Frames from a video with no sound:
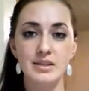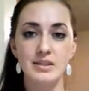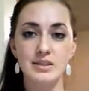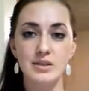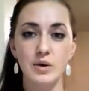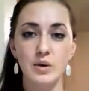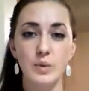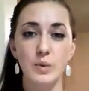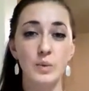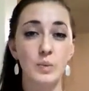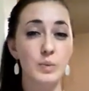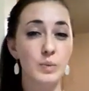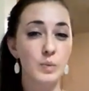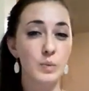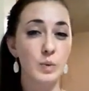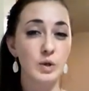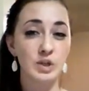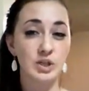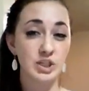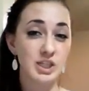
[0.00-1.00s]
so
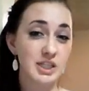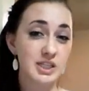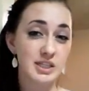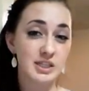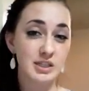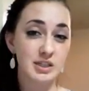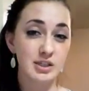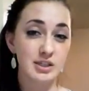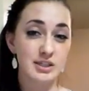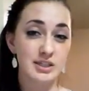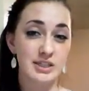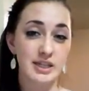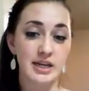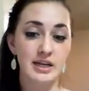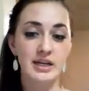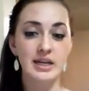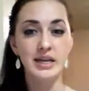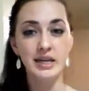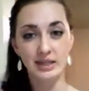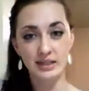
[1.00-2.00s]
what she doesn't
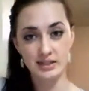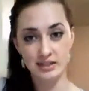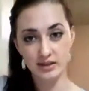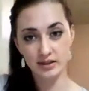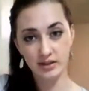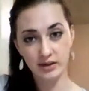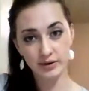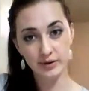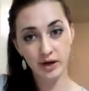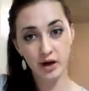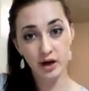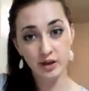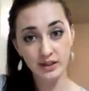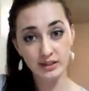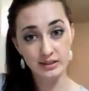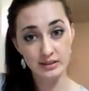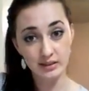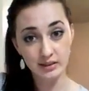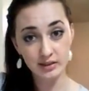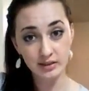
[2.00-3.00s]
understand is that there were all
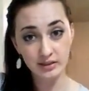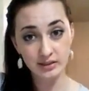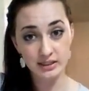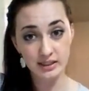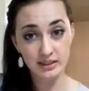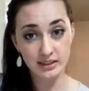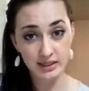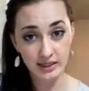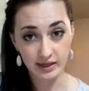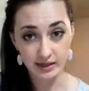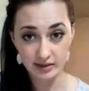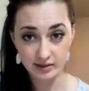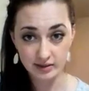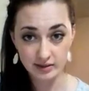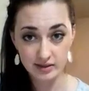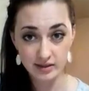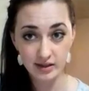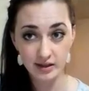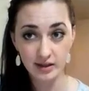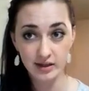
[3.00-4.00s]
these little
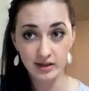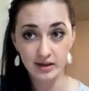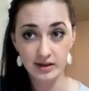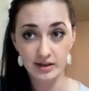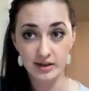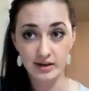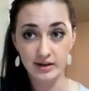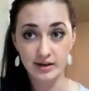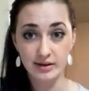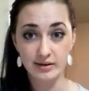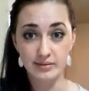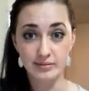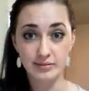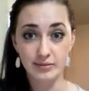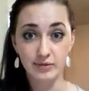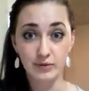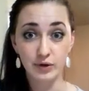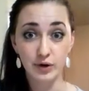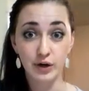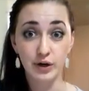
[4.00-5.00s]
details
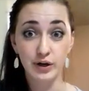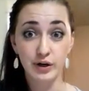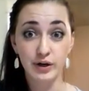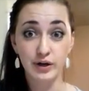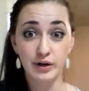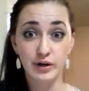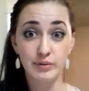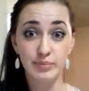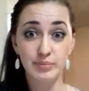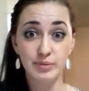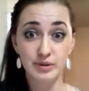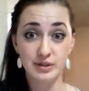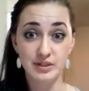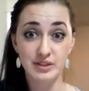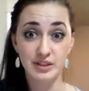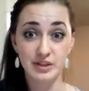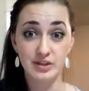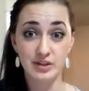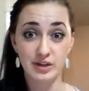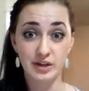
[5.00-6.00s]
for her
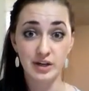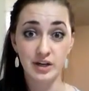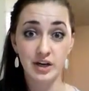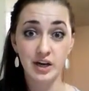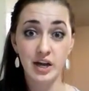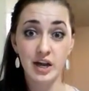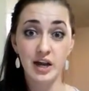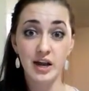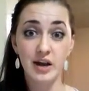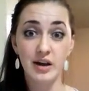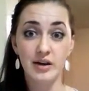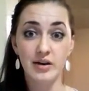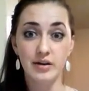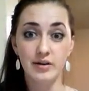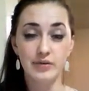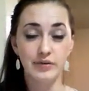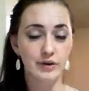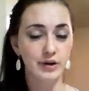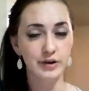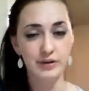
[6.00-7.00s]
procedure,
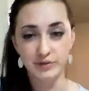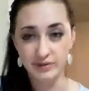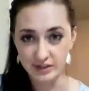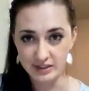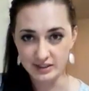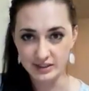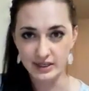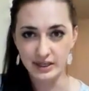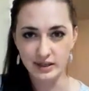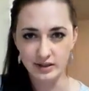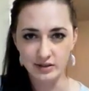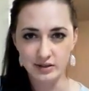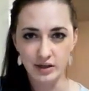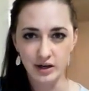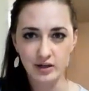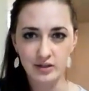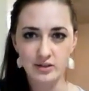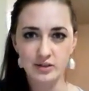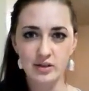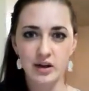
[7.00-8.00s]
for her visit at the
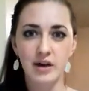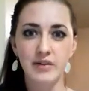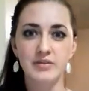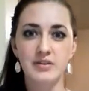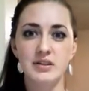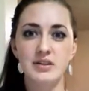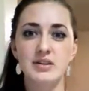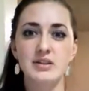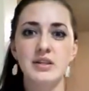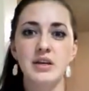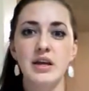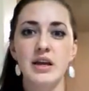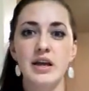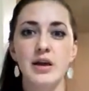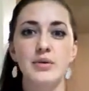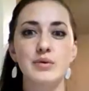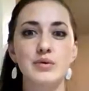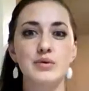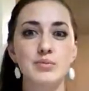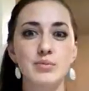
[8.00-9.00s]
doctor's office.
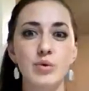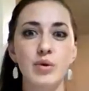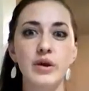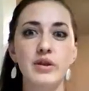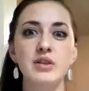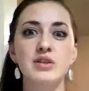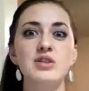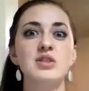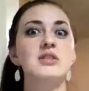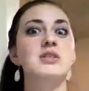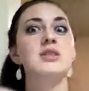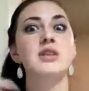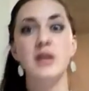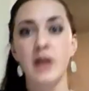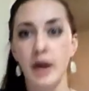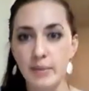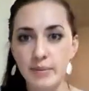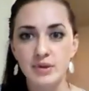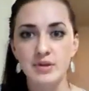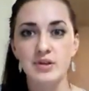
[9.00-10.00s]
It was more than just
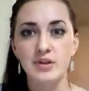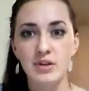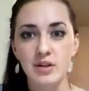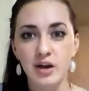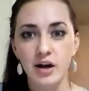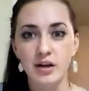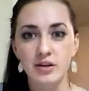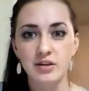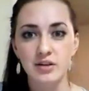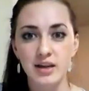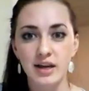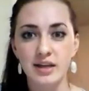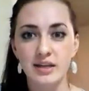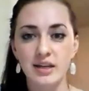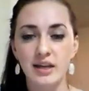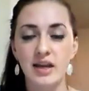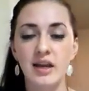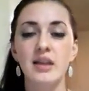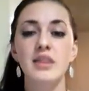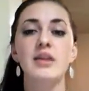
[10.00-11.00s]
coming to the doctor that
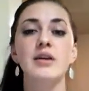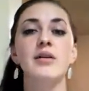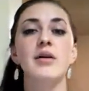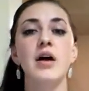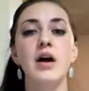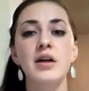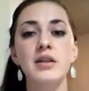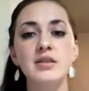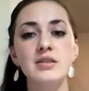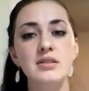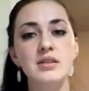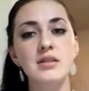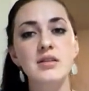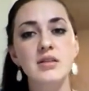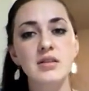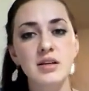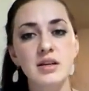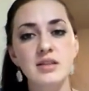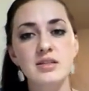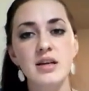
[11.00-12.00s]
day. There were all these
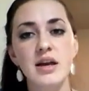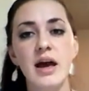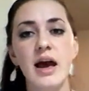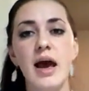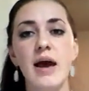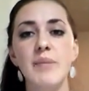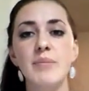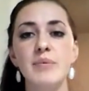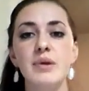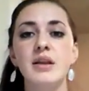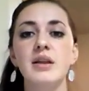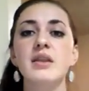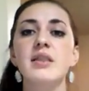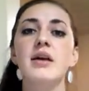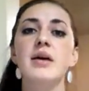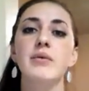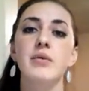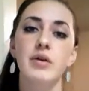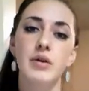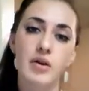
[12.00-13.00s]
little things that happened
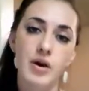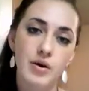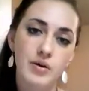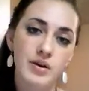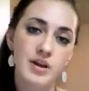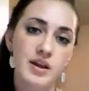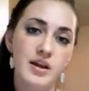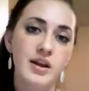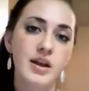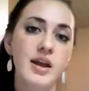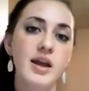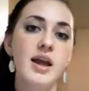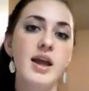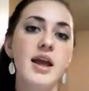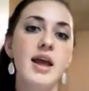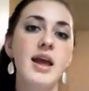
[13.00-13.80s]
that were coded